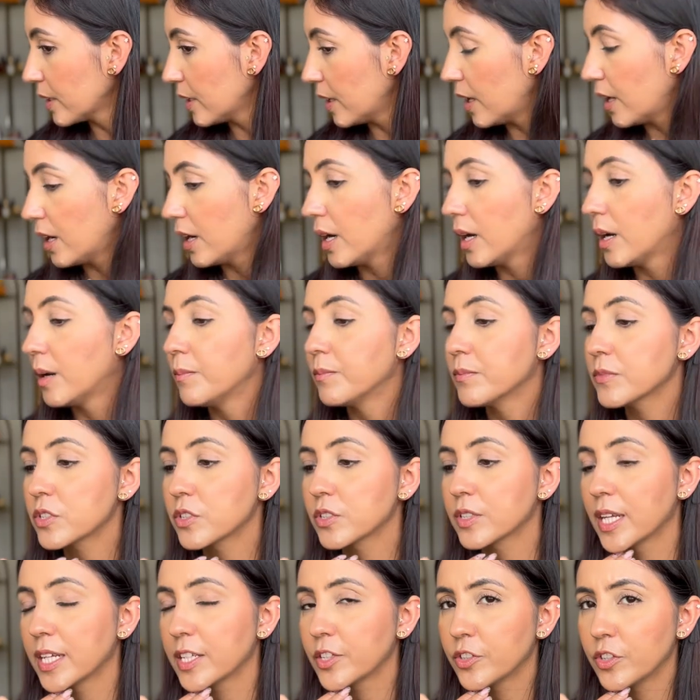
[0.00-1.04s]
um, so
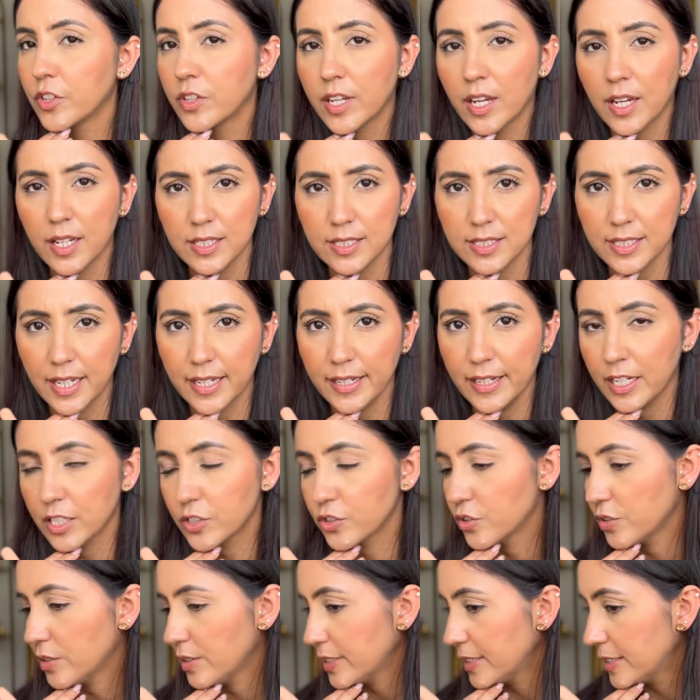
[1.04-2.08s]
that you guys can
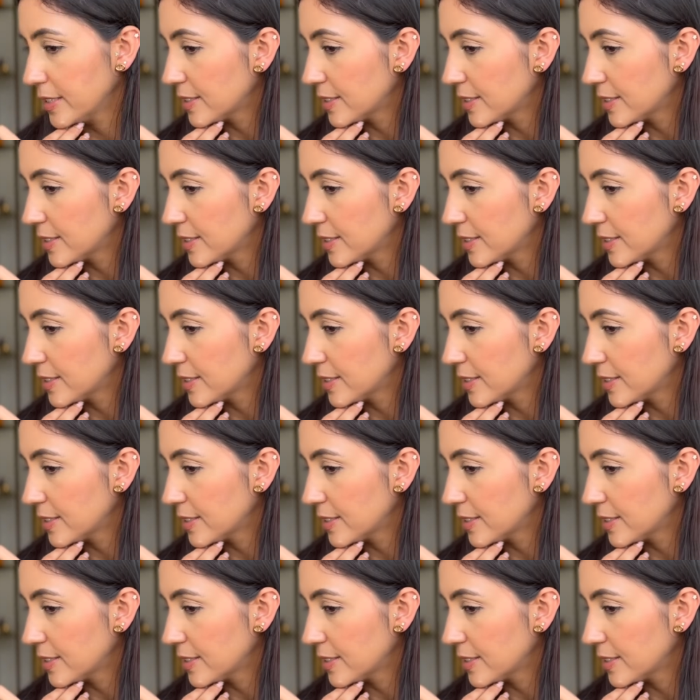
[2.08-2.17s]
actually